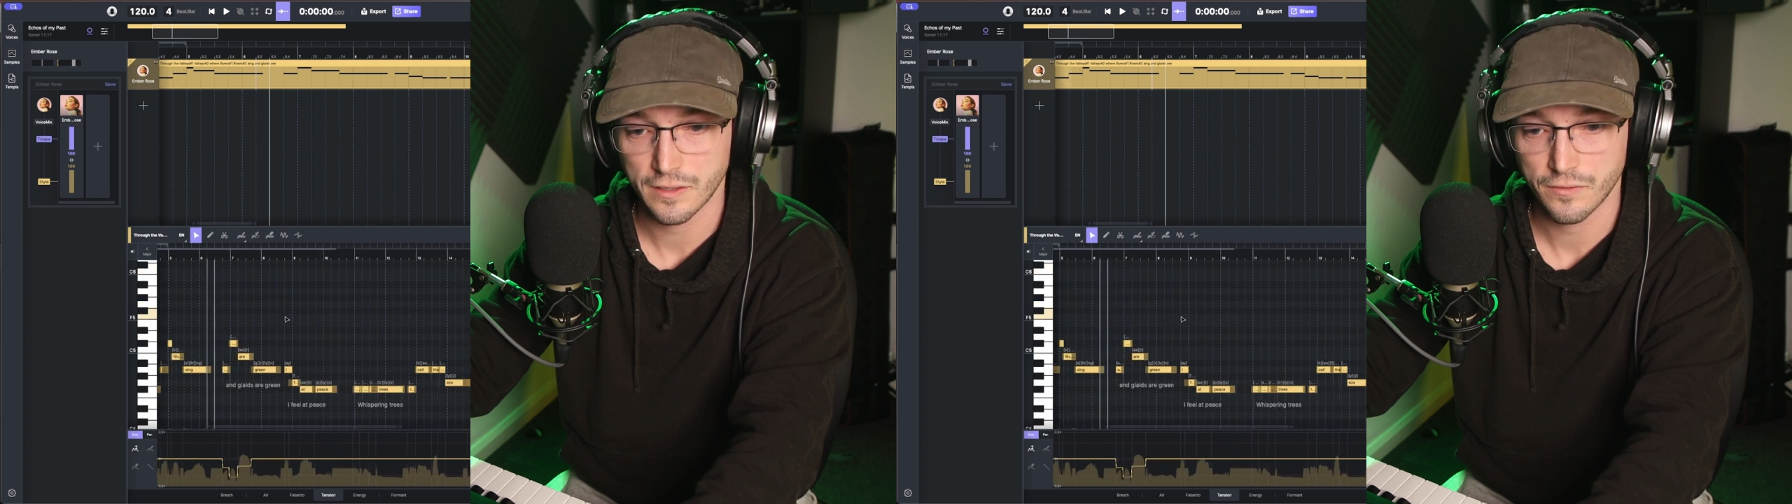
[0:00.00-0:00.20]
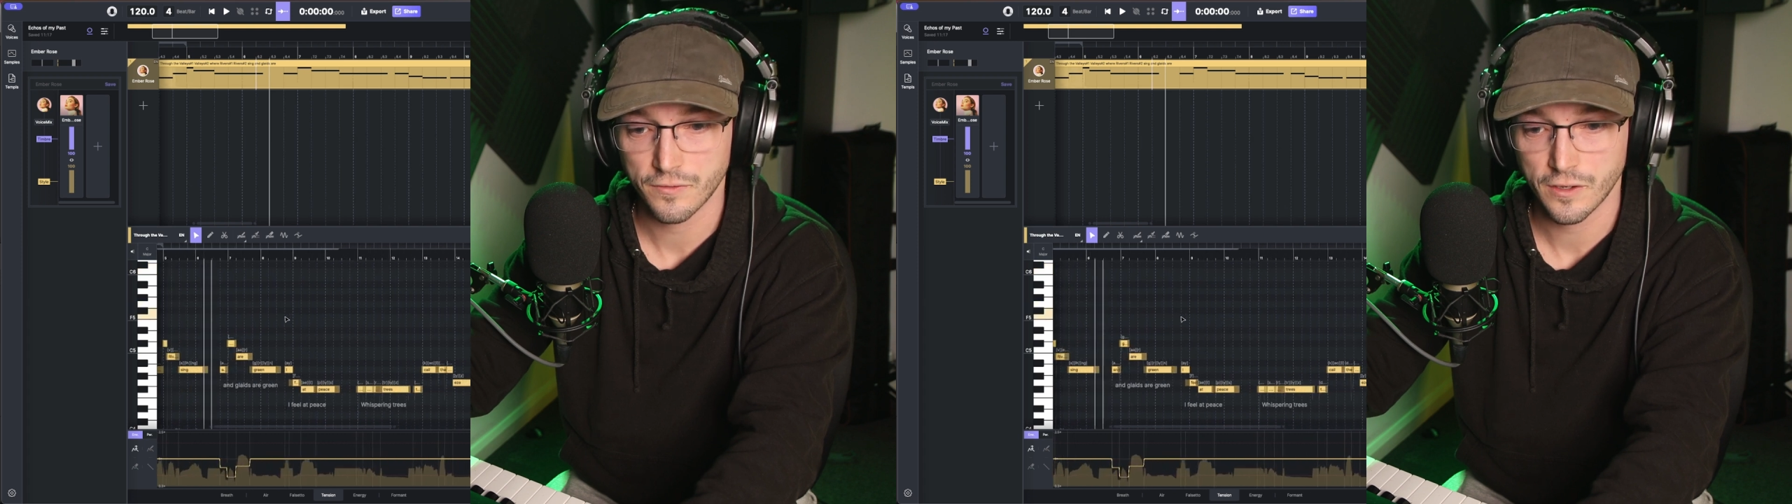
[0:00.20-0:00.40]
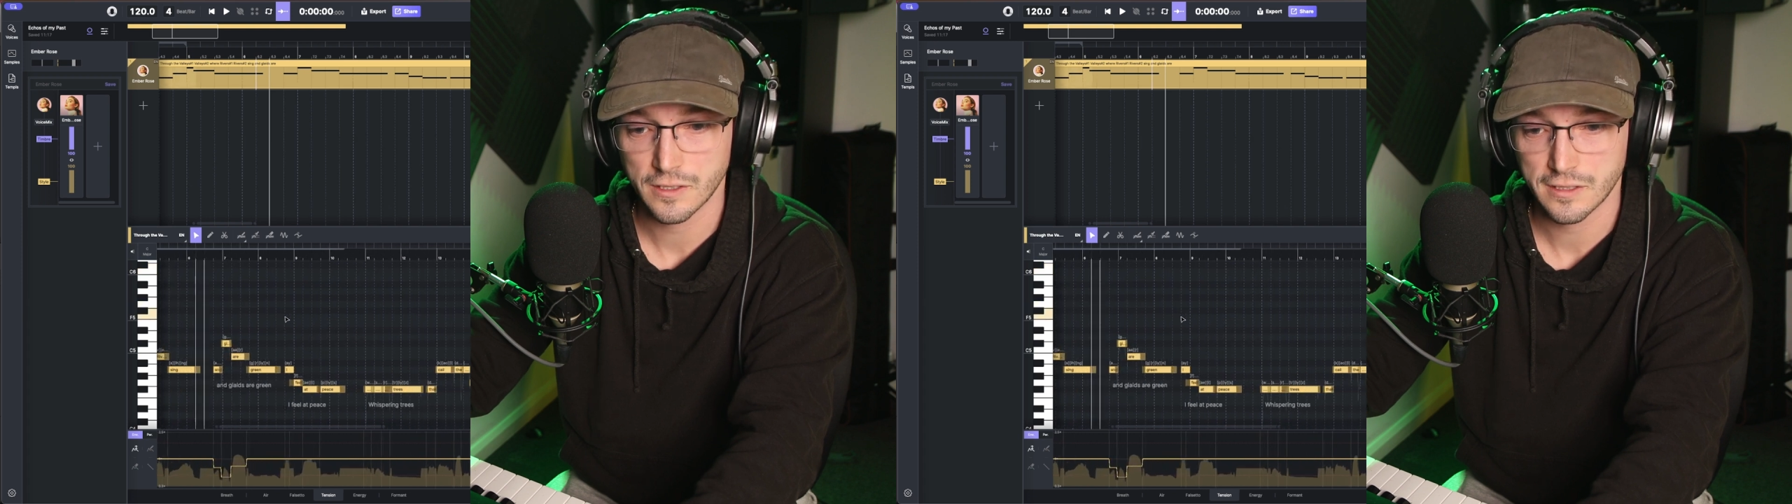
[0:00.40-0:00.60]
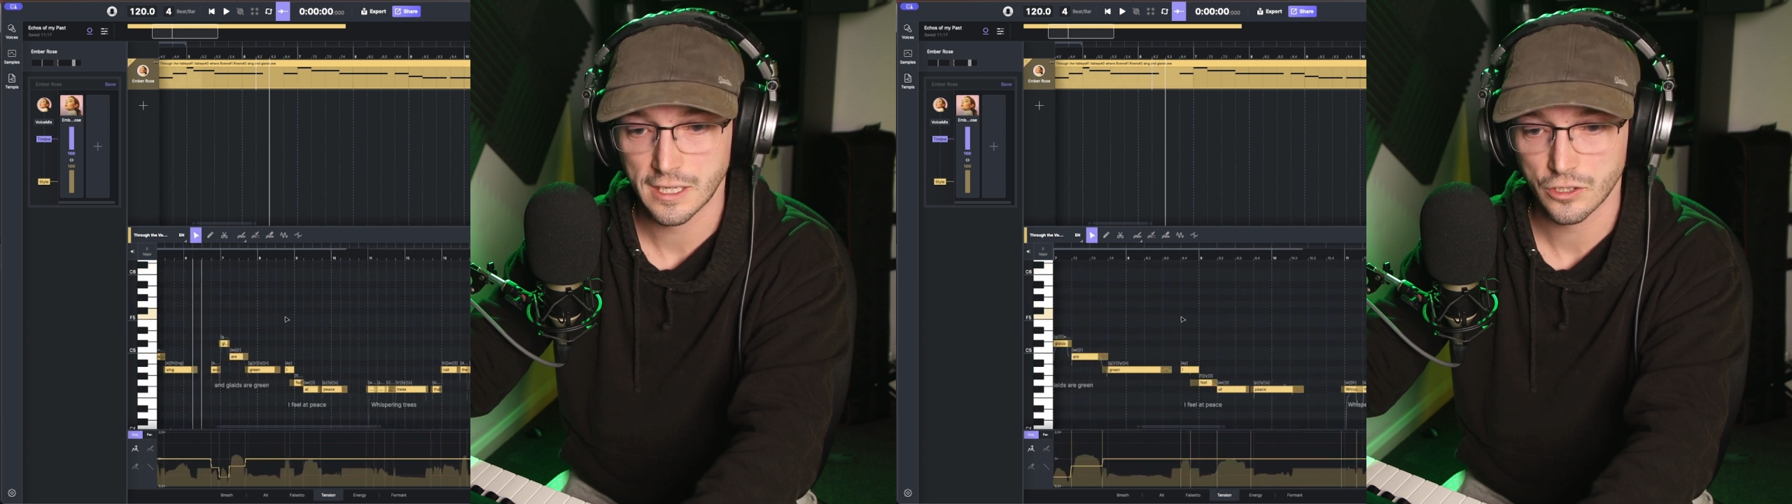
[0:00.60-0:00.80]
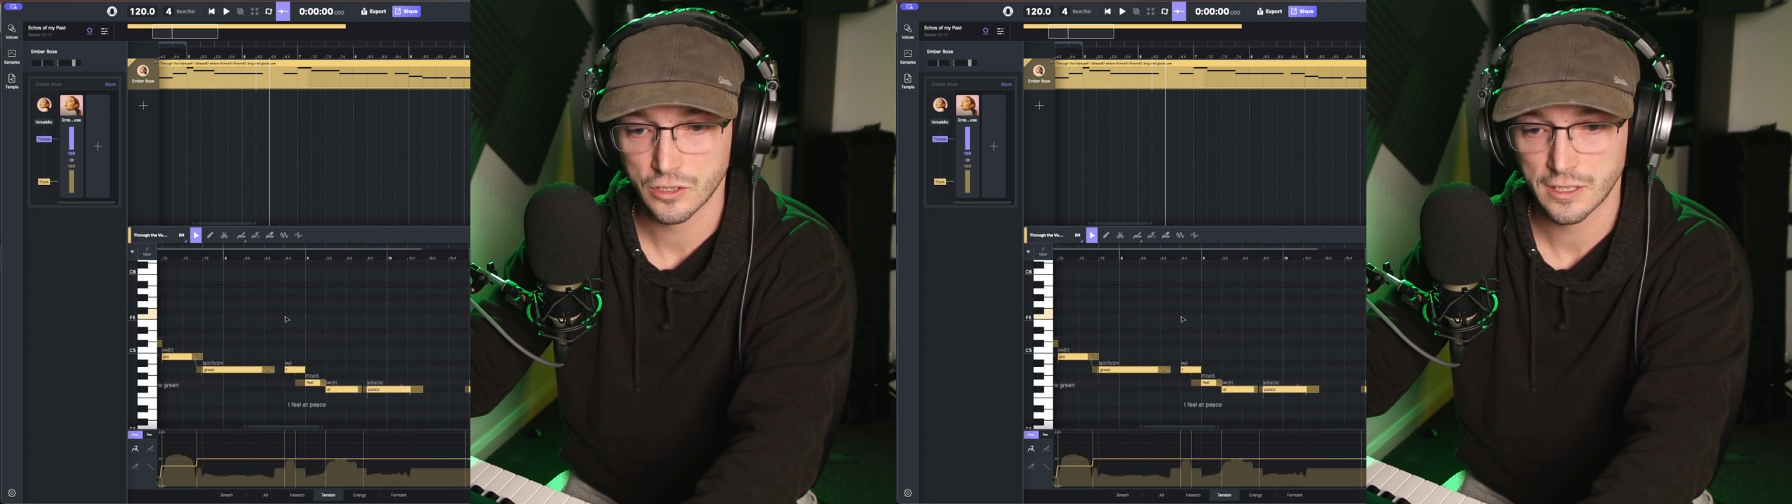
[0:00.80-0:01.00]
first
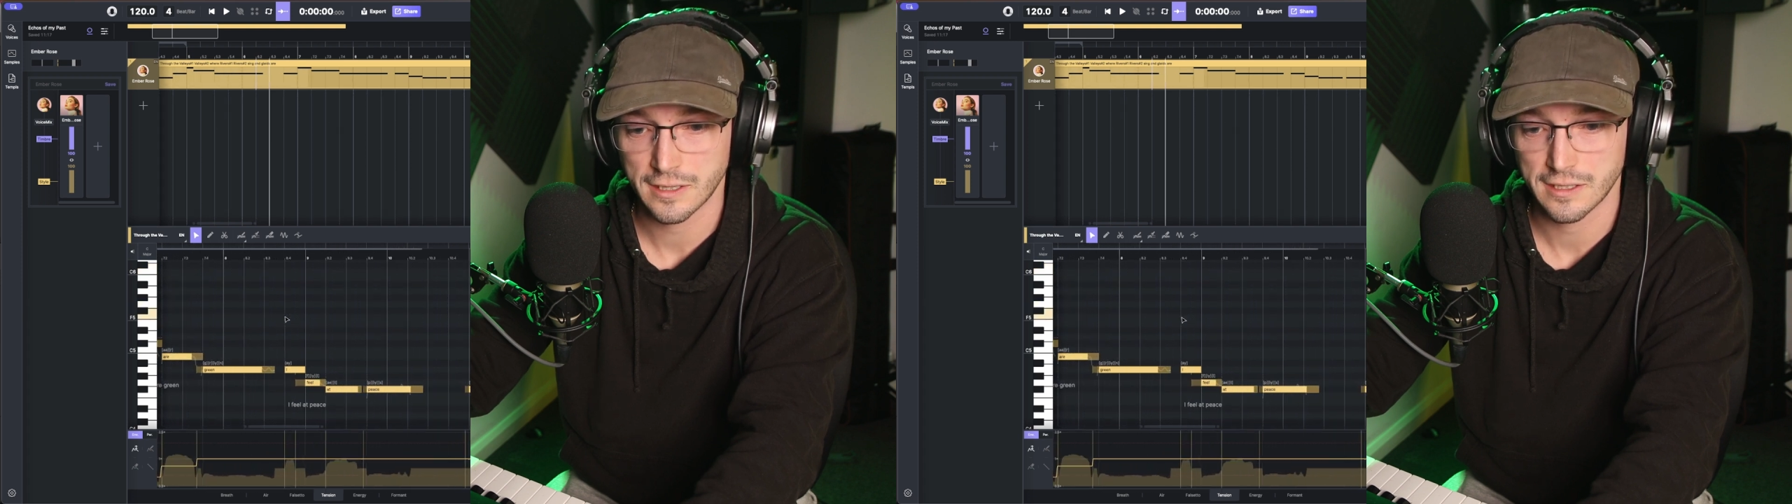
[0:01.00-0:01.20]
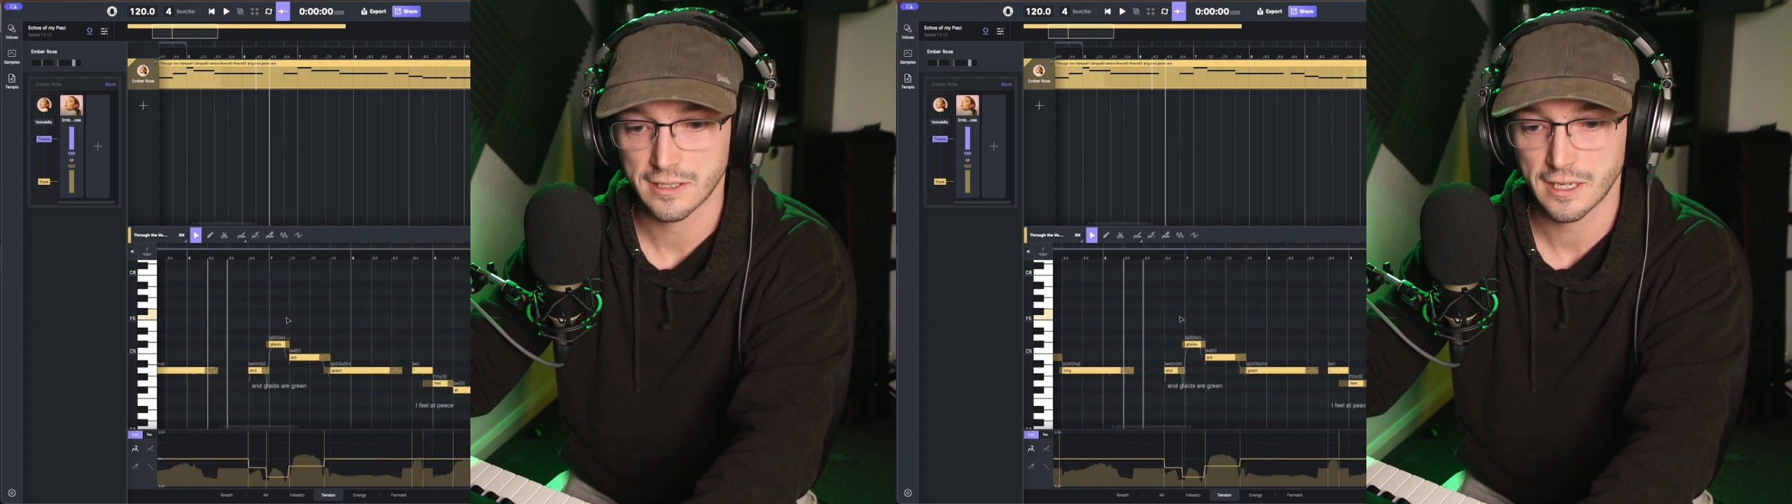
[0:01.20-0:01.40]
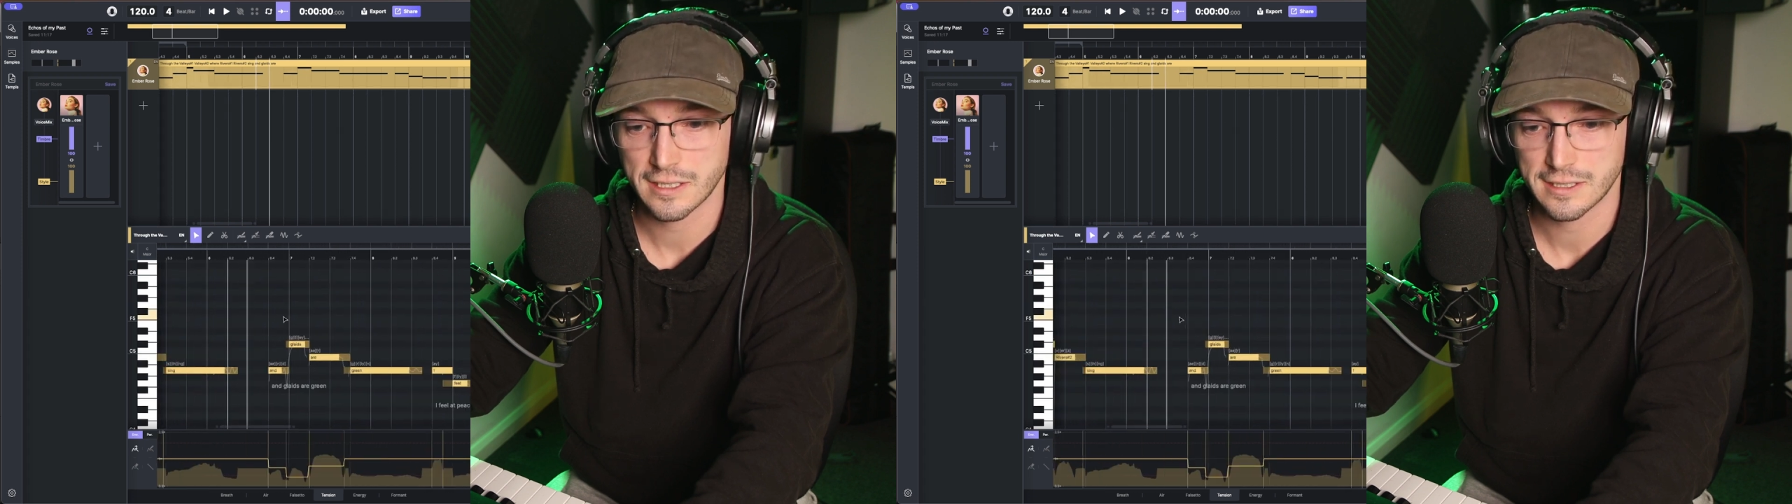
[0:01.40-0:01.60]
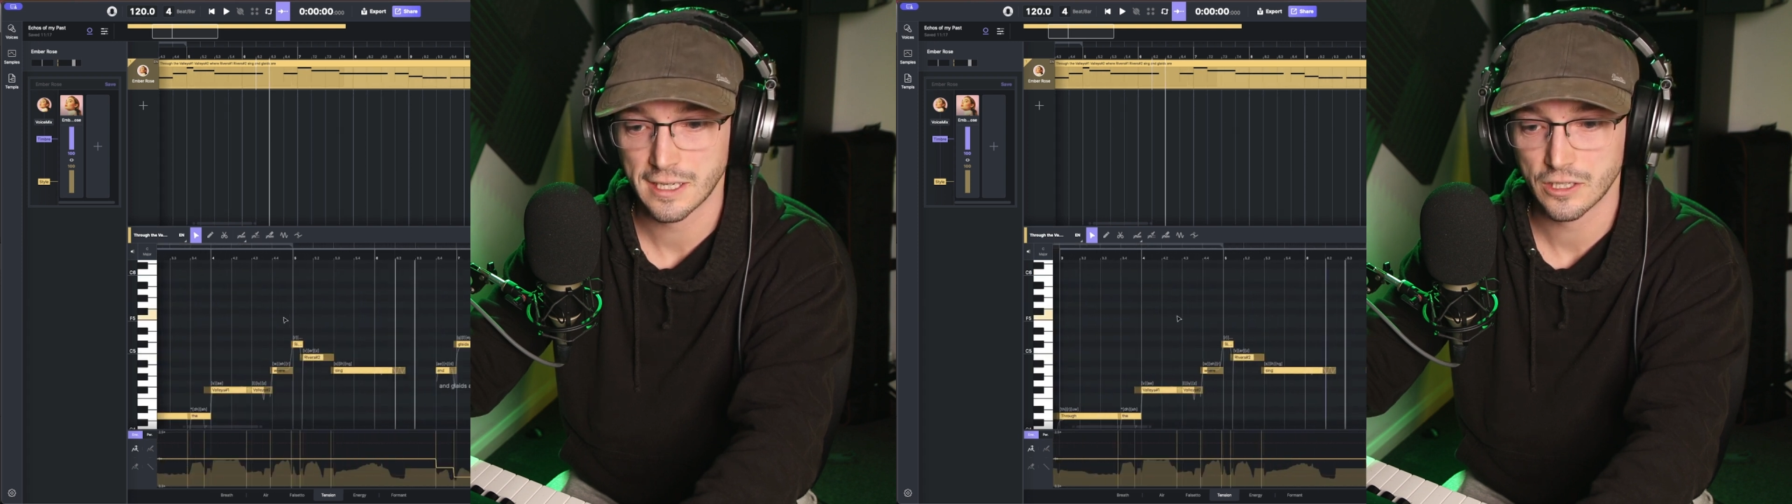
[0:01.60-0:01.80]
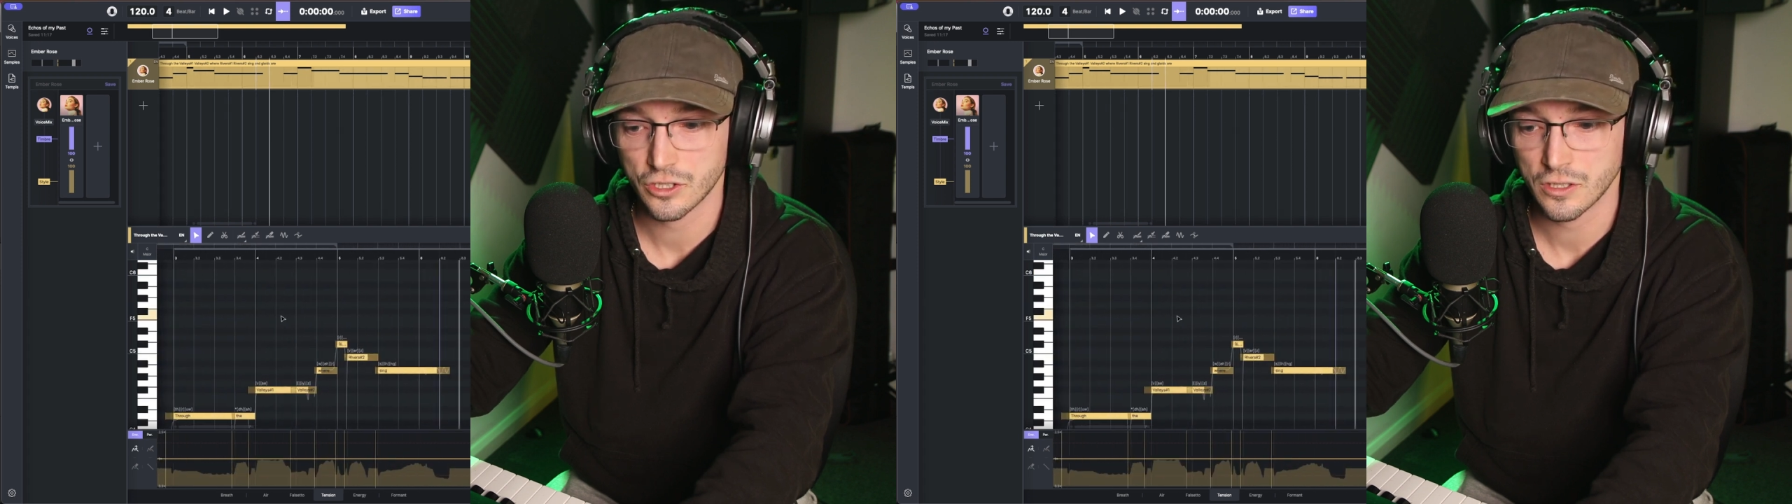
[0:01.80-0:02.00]
section and the second
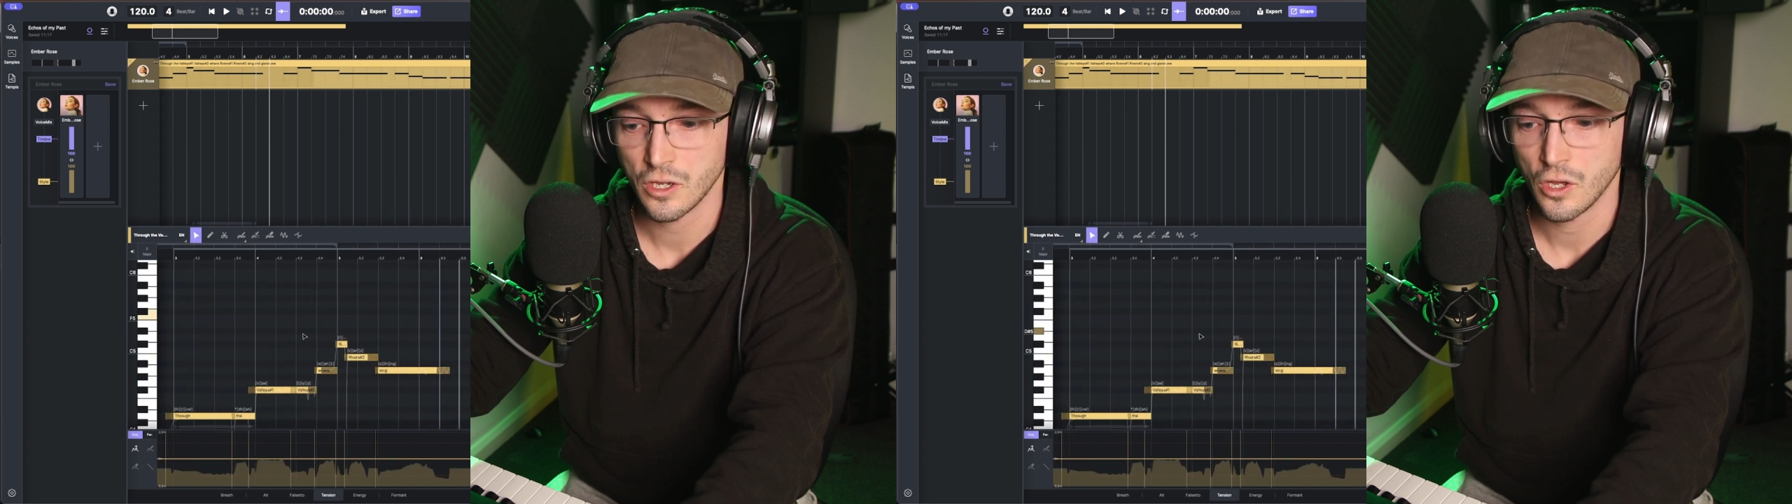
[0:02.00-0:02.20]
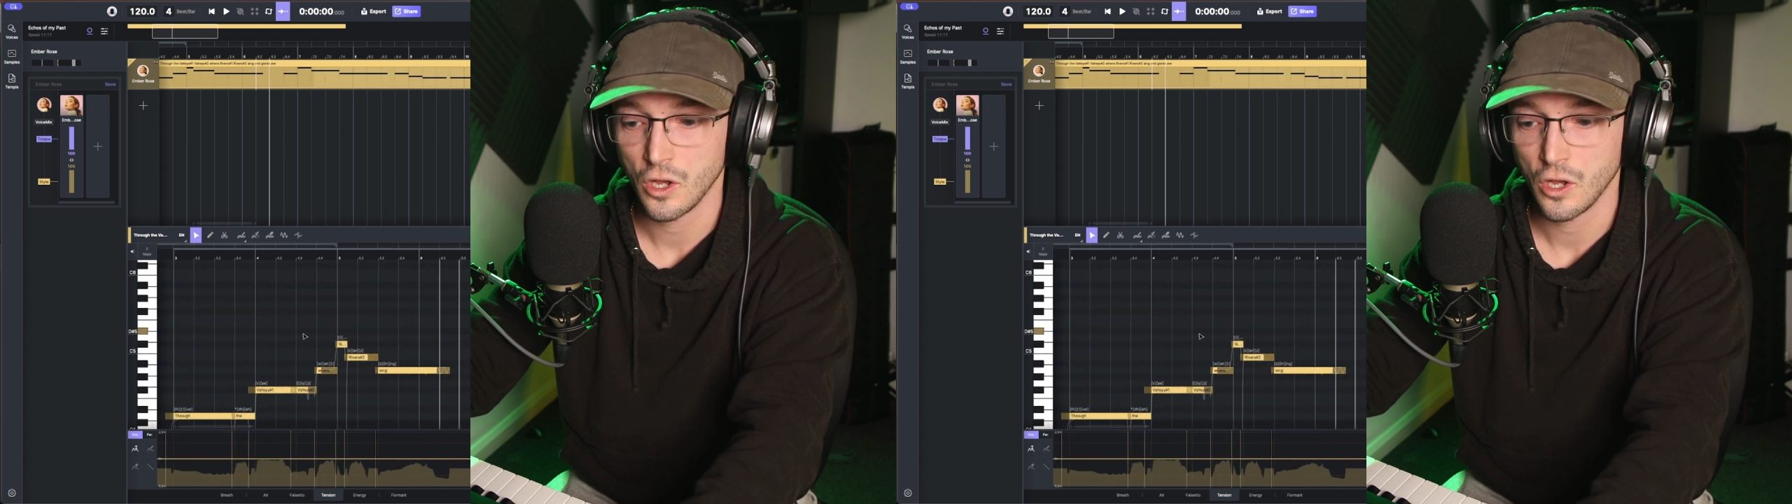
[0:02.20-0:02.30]
section.